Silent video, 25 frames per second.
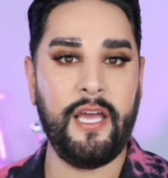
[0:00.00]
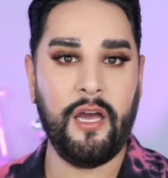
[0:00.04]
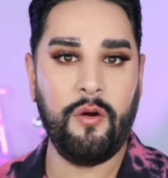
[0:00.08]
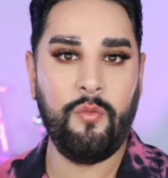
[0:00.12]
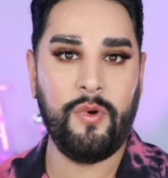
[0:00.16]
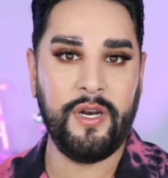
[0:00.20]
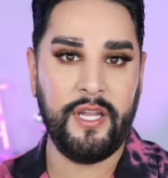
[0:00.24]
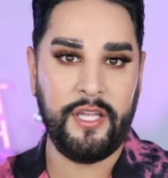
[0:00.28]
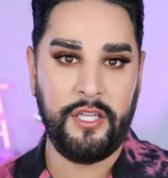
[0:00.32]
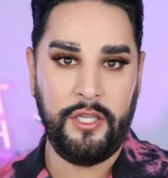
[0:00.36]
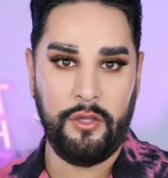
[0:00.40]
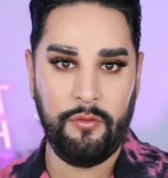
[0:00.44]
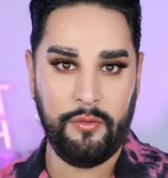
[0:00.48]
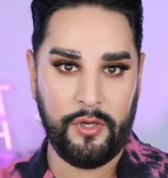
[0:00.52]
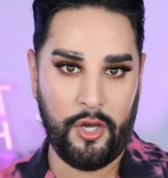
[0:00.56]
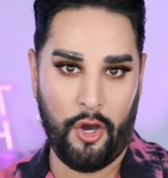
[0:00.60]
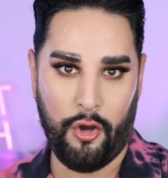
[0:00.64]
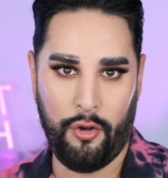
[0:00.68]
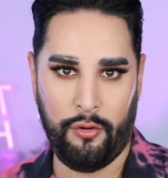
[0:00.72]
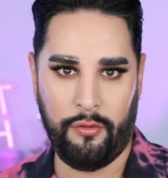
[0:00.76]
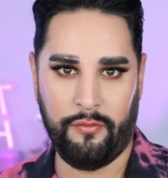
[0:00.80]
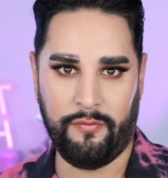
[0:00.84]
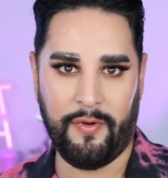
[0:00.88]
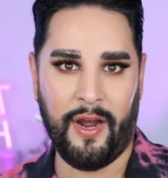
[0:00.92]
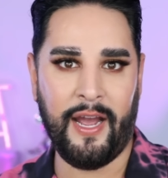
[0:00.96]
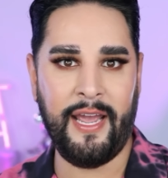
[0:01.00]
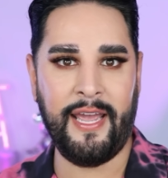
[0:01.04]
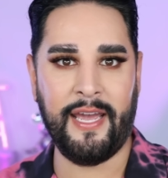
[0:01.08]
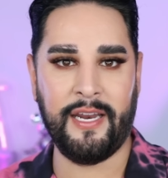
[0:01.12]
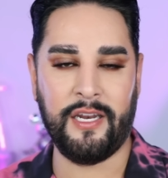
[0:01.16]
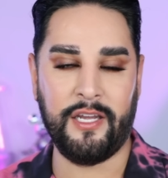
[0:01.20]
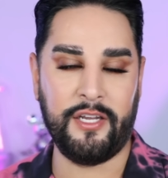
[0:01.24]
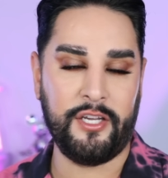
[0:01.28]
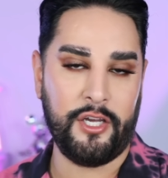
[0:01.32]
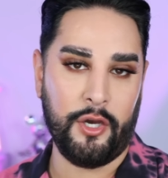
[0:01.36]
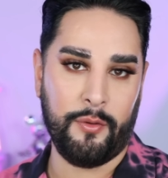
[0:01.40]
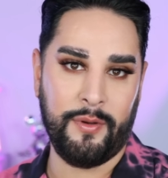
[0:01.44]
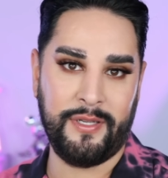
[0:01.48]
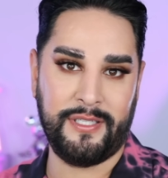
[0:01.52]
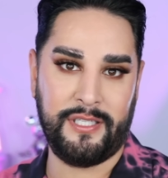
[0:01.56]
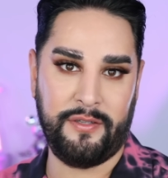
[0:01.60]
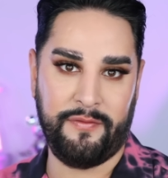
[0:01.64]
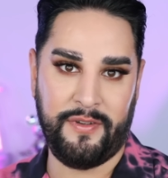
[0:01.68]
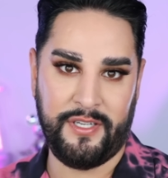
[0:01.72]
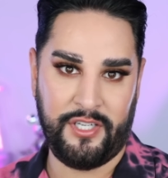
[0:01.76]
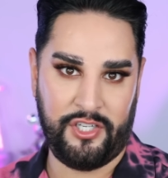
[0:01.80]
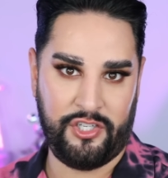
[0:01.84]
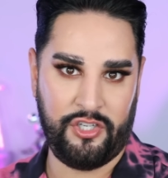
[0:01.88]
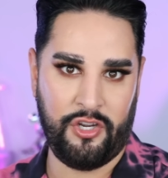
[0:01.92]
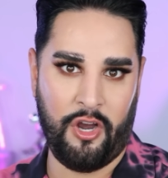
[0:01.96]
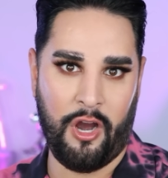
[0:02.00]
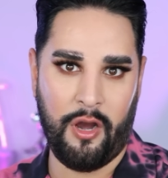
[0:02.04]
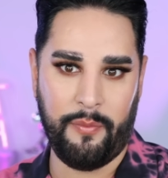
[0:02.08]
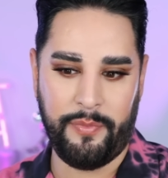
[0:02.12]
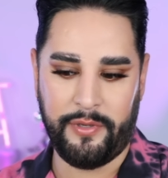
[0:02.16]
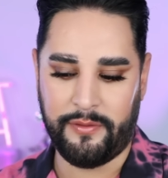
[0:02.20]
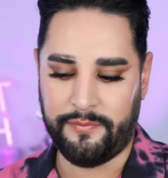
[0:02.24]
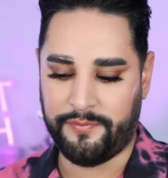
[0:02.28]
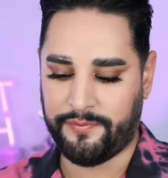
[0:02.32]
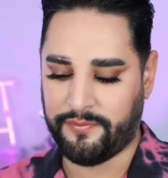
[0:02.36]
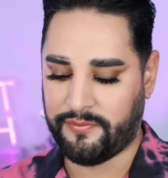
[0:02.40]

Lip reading: I want a new coat, right? And I go into this shop